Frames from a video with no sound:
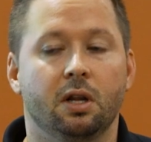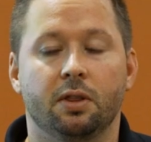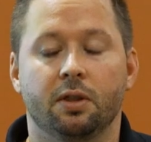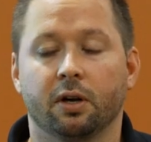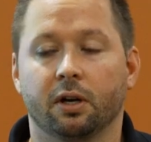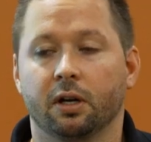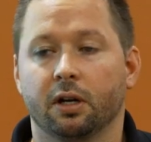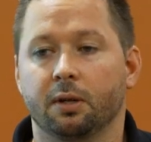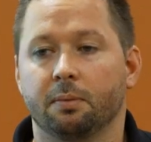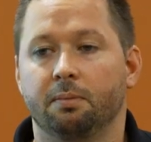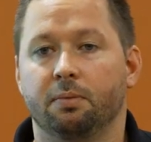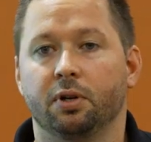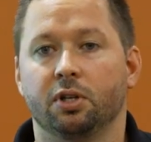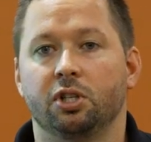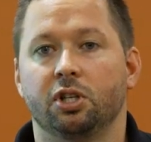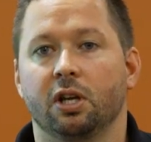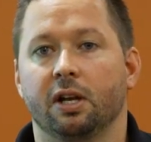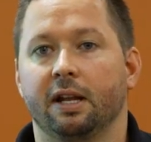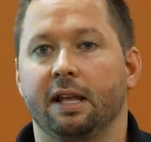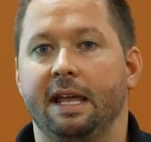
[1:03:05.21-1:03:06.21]
they're gonna
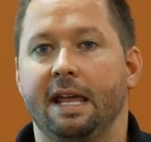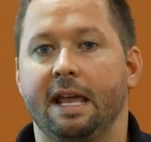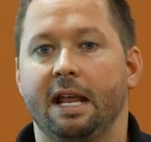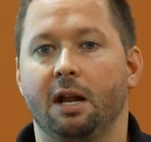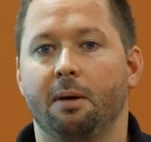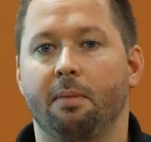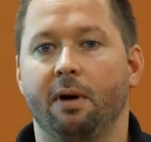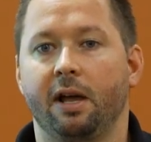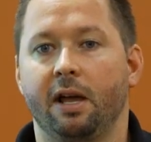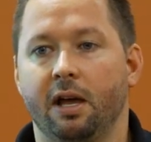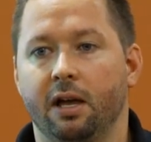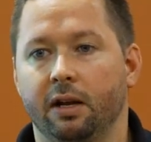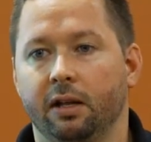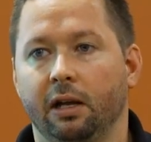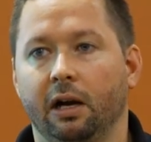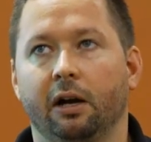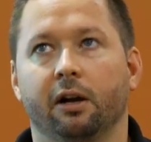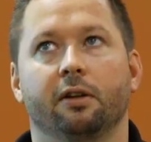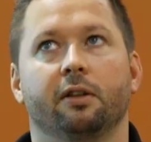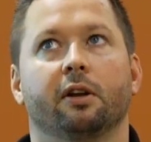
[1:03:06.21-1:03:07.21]
put you on an antibiotic
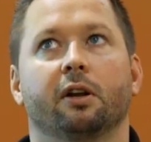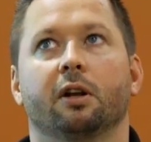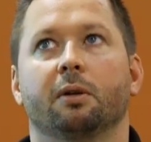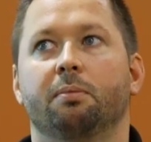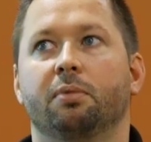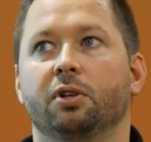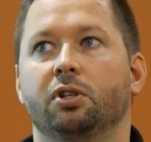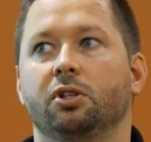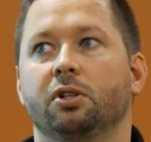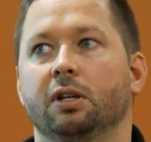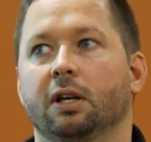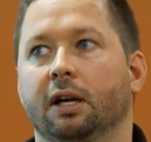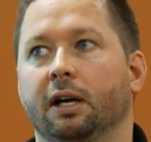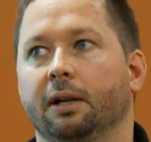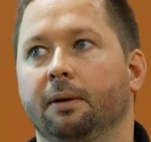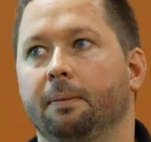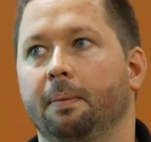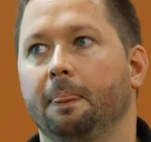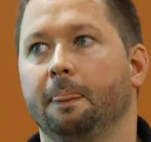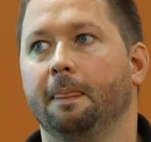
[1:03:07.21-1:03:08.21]
or they're gonna put you
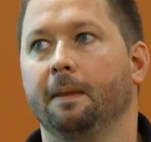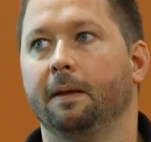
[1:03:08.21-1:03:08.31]
on